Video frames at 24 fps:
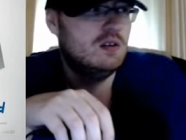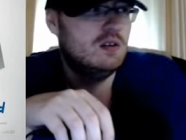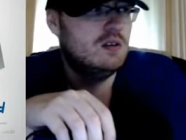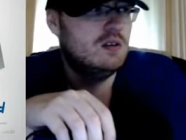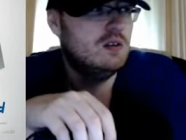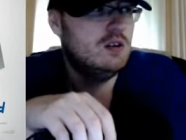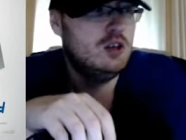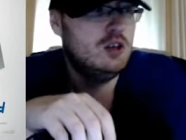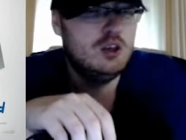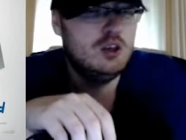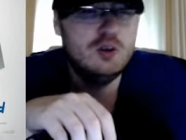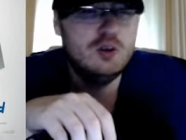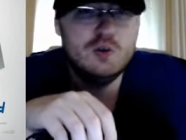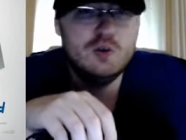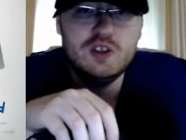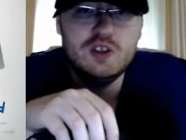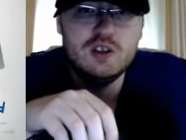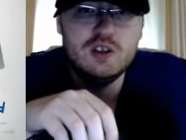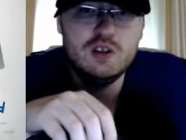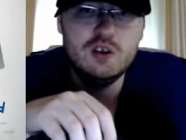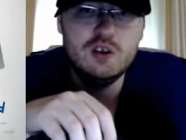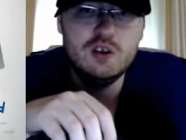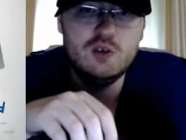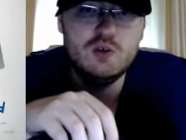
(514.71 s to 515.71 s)
You,
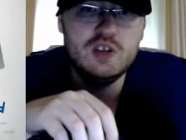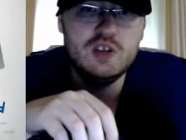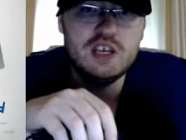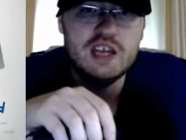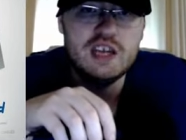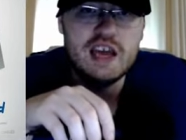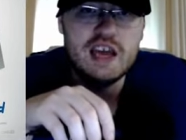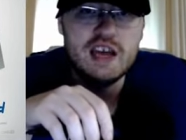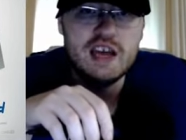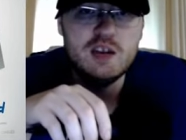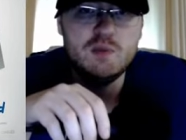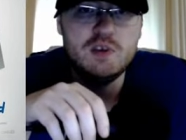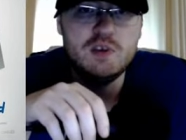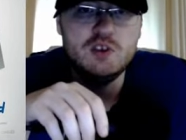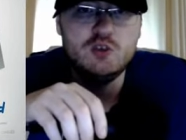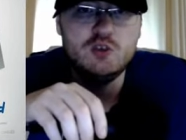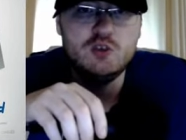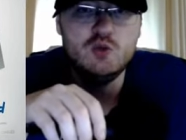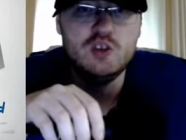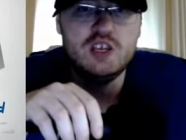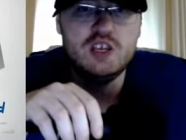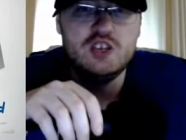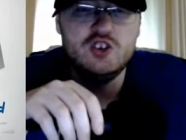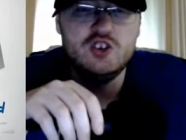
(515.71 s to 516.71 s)
you don't need enemies, you
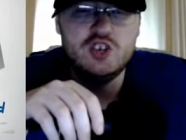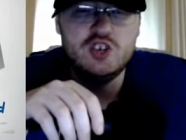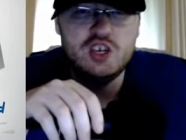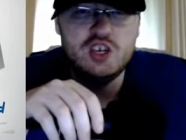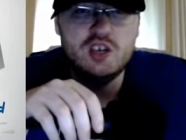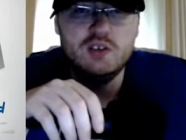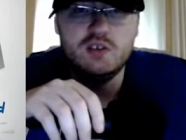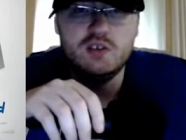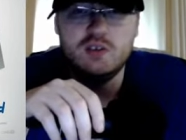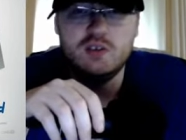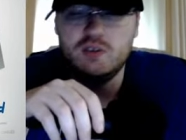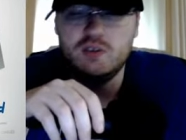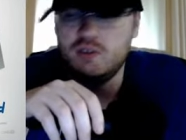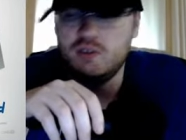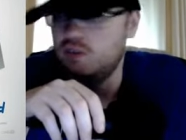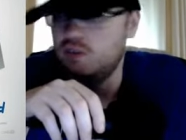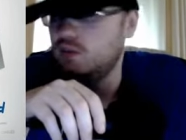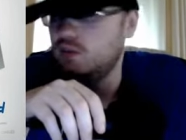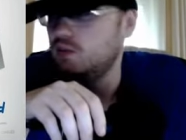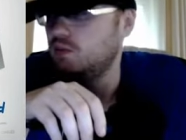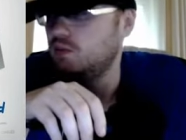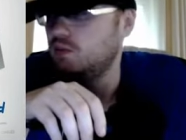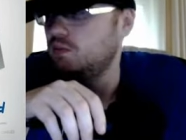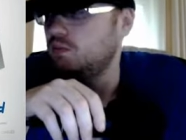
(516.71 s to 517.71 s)
need Jesus.
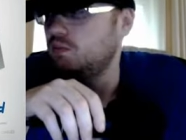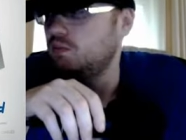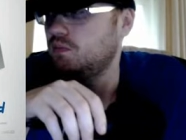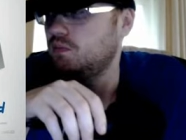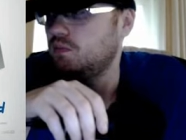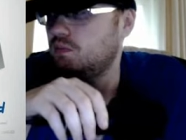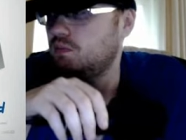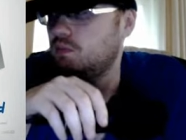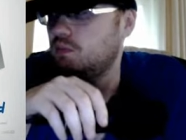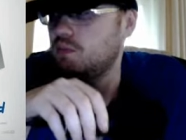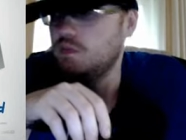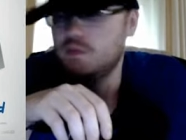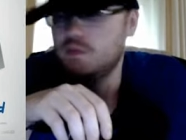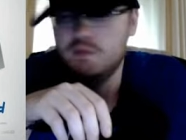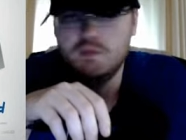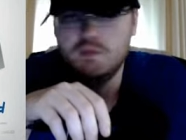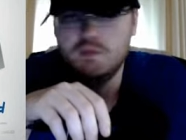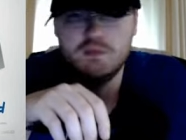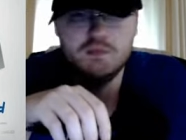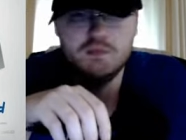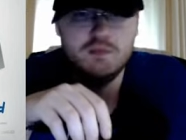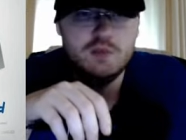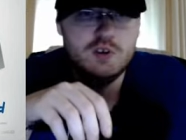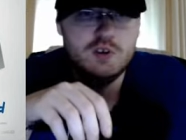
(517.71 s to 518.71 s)

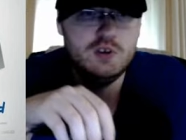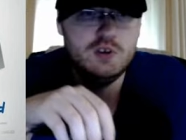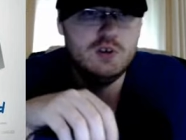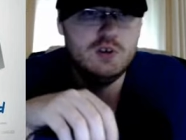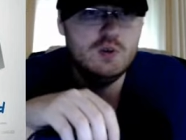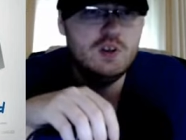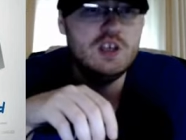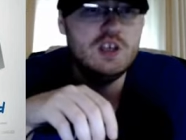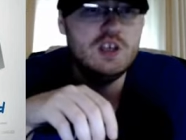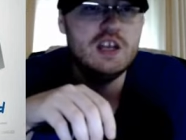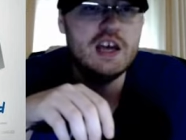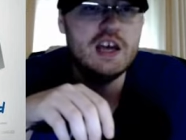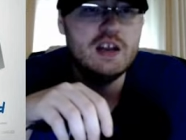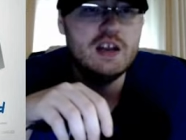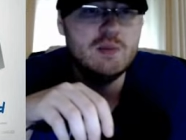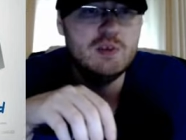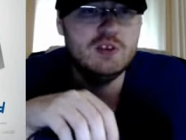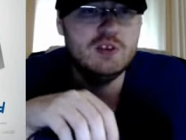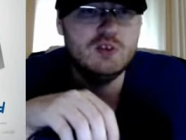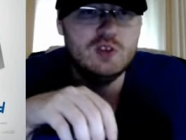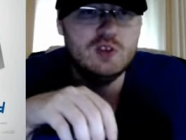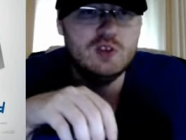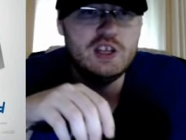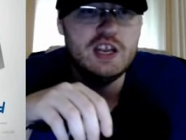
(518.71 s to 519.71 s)
You don't need enemies,
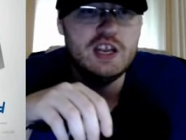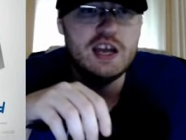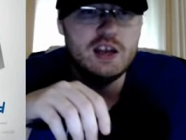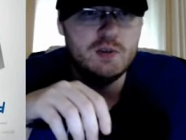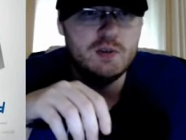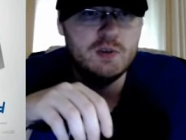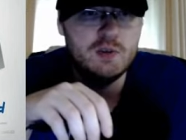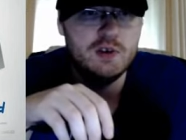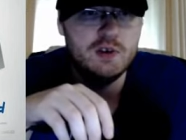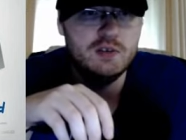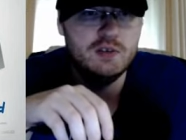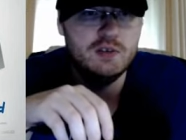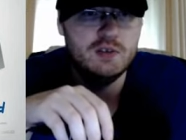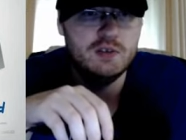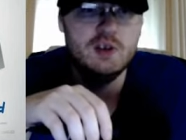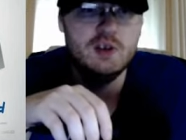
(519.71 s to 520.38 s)
you need enemas.